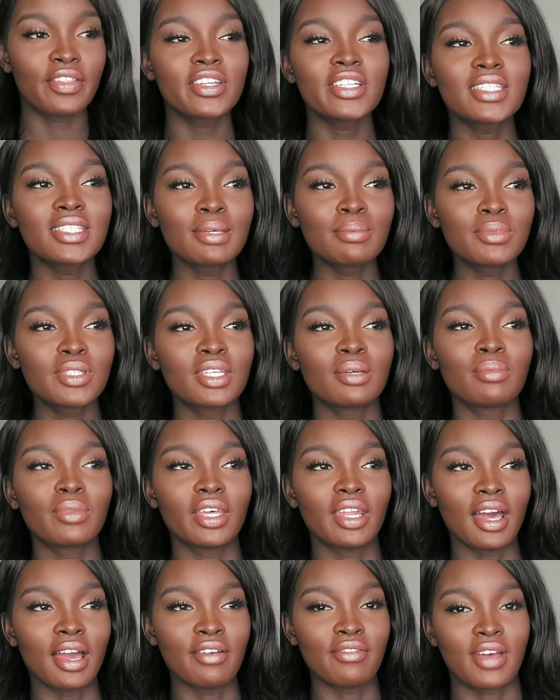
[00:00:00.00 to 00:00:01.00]
Another symptom
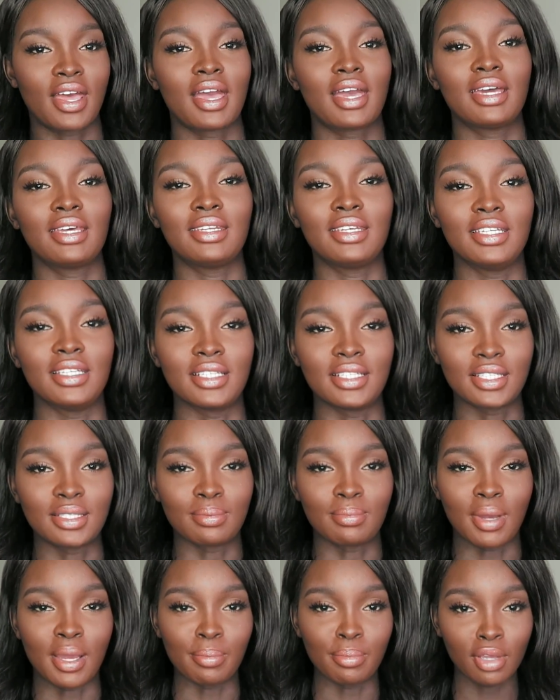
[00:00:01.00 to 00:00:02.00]
that I've had
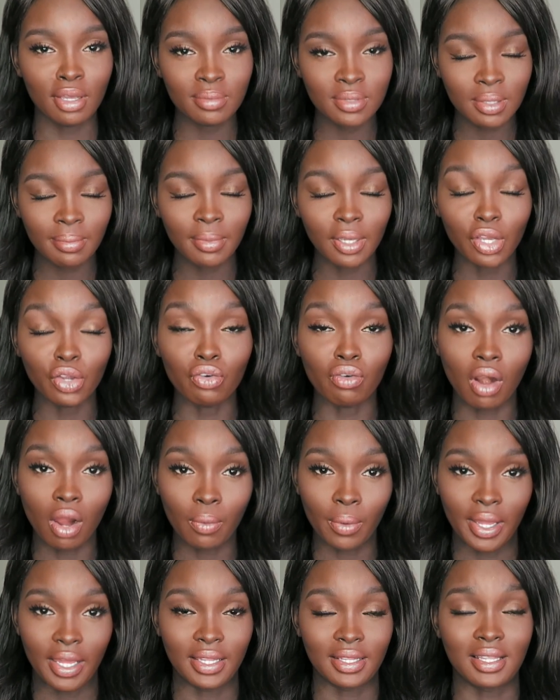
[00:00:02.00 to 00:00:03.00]
is my boobs have been
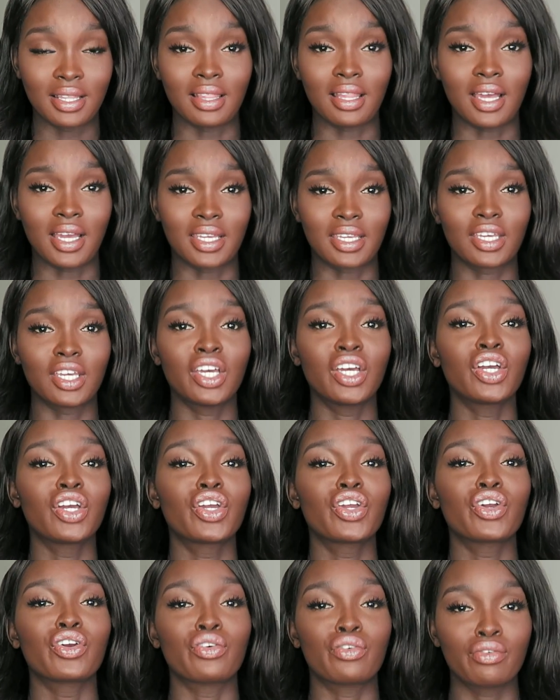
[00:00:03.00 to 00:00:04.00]
growing like
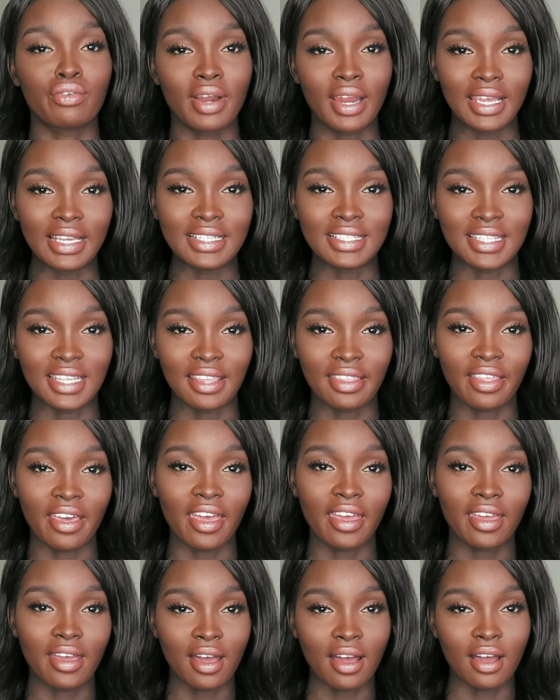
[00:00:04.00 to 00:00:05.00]
crazy.
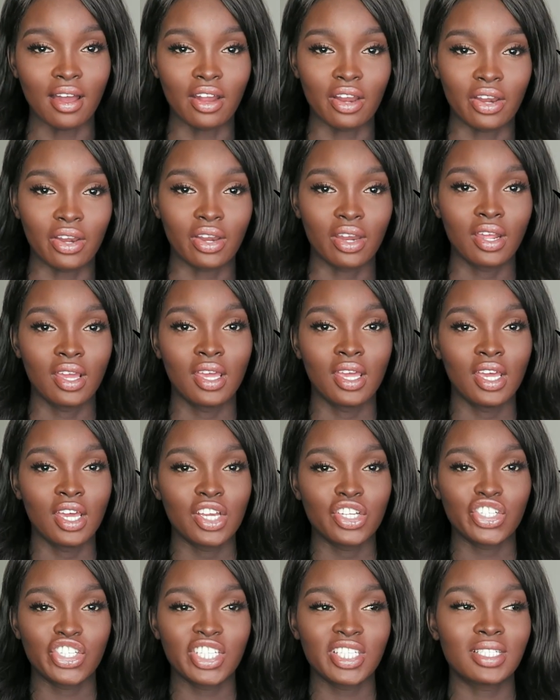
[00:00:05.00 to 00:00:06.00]
They are
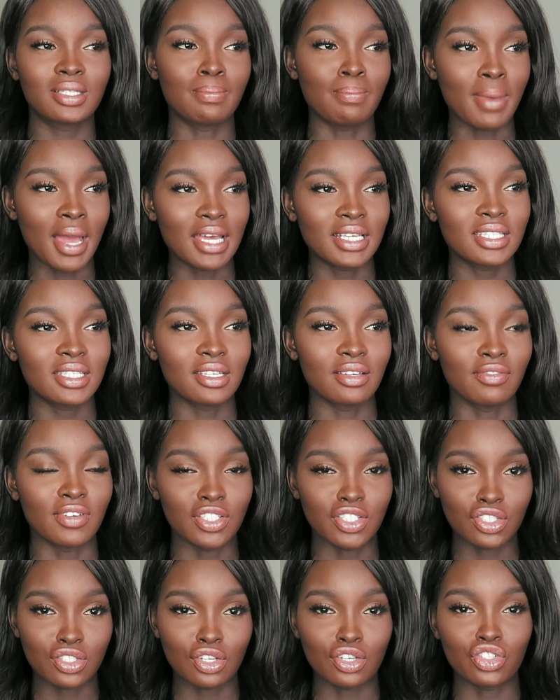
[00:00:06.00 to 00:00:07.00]
just massive
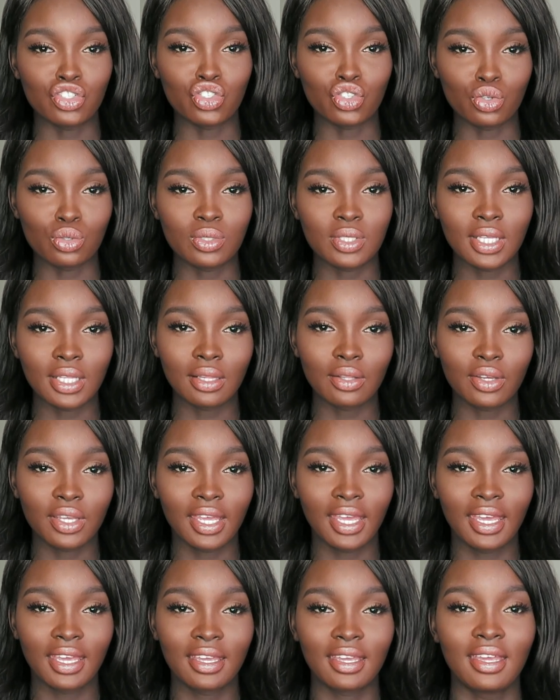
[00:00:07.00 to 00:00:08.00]
and so juicy
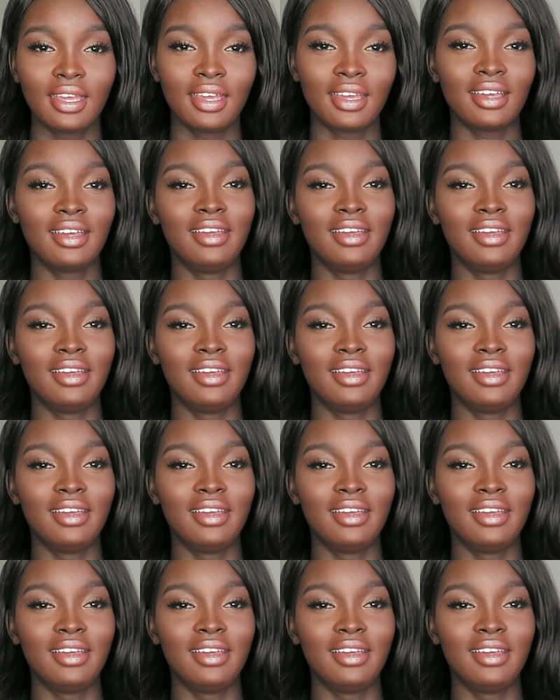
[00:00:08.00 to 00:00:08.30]
looking.